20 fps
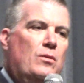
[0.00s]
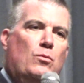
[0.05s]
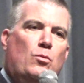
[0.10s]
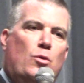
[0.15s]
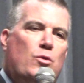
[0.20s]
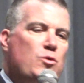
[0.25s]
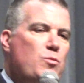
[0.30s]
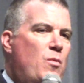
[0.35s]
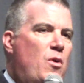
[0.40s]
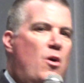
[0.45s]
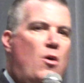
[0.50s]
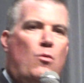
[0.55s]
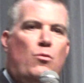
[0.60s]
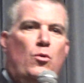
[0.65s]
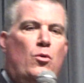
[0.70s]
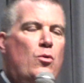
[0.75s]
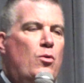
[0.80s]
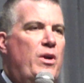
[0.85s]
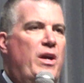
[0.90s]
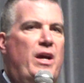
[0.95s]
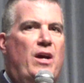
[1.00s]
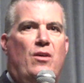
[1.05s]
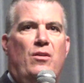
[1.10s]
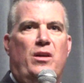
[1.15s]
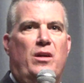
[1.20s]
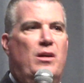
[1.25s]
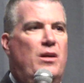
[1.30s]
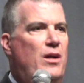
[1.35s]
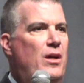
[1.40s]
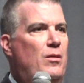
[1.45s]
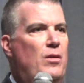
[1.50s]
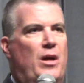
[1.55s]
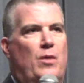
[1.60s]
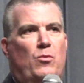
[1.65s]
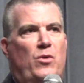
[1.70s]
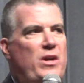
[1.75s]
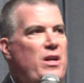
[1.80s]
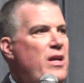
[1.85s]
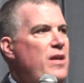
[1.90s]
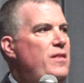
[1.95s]
We're a small rural county, and
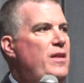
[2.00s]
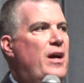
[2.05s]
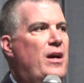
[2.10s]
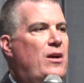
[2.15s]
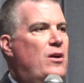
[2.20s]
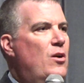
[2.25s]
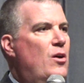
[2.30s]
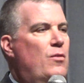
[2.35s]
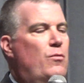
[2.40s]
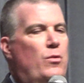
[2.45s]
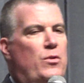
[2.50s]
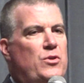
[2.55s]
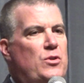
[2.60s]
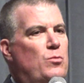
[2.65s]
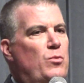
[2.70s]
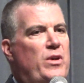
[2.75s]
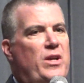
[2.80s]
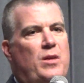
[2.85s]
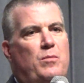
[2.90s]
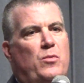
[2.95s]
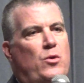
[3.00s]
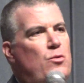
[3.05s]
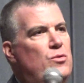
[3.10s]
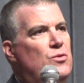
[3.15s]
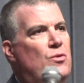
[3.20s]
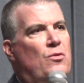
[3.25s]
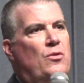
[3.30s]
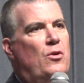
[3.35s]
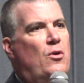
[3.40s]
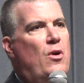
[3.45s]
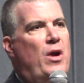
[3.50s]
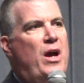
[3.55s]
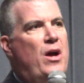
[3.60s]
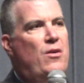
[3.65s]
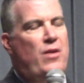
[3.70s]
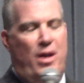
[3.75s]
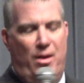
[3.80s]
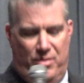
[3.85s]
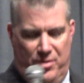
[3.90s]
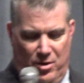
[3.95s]
we need that coverage, and we need boots on the
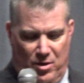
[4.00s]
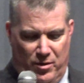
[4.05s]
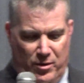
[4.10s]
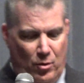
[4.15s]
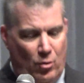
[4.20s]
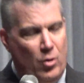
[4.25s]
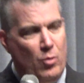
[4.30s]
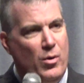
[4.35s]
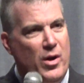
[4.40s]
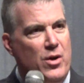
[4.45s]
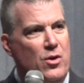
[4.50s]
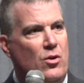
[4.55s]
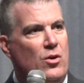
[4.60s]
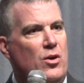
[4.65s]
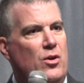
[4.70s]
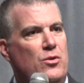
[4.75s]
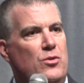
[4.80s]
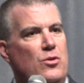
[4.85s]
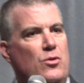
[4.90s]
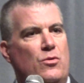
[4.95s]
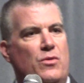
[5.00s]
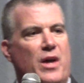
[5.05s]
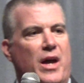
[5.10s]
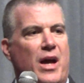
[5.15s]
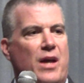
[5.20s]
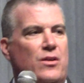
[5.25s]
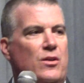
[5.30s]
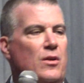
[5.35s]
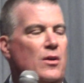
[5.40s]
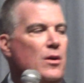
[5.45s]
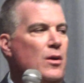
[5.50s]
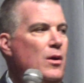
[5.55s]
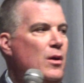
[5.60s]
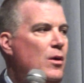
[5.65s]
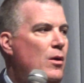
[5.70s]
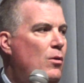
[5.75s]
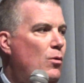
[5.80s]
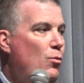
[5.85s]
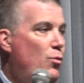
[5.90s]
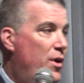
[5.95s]
ground out there. And the only way you're going to do that
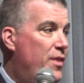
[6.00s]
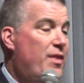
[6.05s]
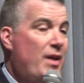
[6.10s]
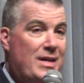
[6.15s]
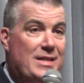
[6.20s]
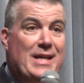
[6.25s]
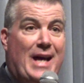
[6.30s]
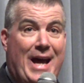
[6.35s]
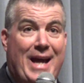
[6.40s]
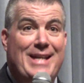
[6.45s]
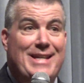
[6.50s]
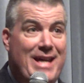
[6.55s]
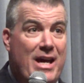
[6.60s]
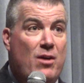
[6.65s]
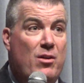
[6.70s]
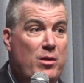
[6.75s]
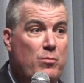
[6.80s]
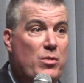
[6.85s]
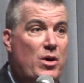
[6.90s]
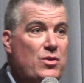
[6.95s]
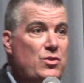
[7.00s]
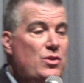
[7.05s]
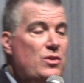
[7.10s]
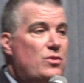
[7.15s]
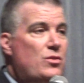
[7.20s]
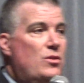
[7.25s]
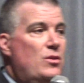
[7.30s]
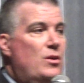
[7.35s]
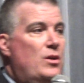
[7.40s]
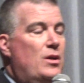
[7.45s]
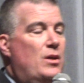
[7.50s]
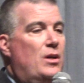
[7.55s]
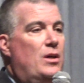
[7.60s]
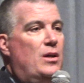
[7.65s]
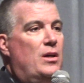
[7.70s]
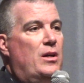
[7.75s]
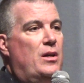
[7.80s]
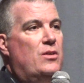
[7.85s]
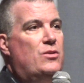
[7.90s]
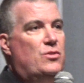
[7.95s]
with a tight county budget
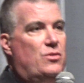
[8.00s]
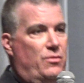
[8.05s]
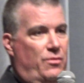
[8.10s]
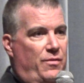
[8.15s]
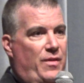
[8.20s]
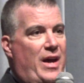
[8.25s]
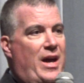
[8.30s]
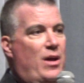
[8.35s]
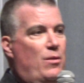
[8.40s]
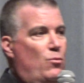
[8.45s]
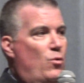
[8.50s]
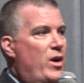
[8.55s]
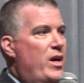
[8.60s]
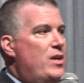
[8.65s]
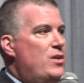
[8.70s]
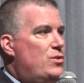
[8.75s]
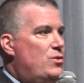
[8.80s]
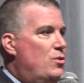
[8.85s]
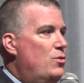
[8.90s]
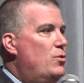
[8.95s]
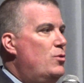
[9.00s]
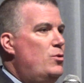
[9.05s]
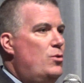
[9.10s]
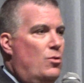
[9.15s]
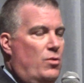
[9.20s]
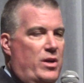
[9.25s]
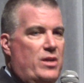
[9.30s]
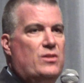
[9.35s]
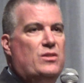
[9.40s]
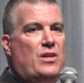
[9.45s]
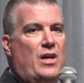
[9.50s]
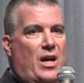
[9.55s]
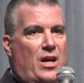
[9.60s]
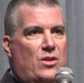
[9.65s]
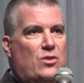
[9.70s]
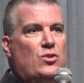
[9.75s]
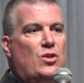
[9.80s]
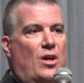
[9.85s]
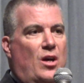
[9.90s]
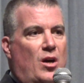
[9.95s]
is to find ways to do your
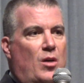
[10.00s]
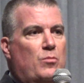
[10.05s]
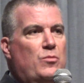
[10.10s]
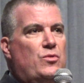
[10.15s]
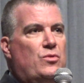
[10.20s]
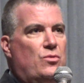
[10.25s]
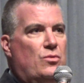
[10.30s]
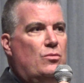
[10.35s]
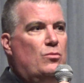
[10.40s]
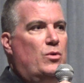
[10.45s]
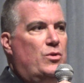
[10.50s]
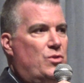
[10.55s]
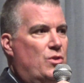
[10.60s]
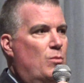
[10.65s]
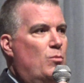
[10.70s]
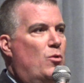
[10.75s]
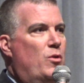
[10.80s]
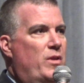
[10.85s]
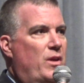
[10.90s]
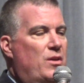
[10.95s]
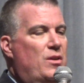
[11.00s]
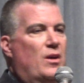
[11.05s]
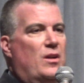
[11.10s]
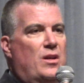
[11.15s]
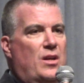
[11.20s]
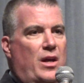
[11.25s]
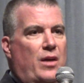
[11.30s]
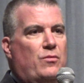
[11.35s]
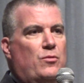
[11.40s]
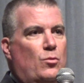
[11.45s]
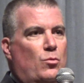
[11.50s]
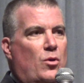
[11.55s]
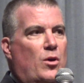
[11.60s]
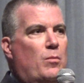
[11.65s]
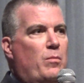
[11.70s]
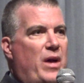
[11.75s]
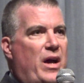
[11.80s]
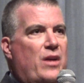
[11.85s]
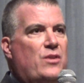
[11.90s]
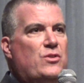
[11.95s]
inside jobs with someone that doesn't have to wear a
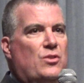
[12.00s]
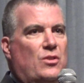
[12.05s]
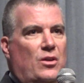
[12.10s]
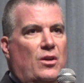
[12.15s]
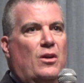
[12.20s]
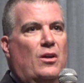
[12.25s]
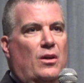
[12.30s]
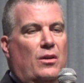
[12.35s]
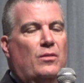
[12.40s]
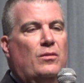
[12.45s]
badge and gun.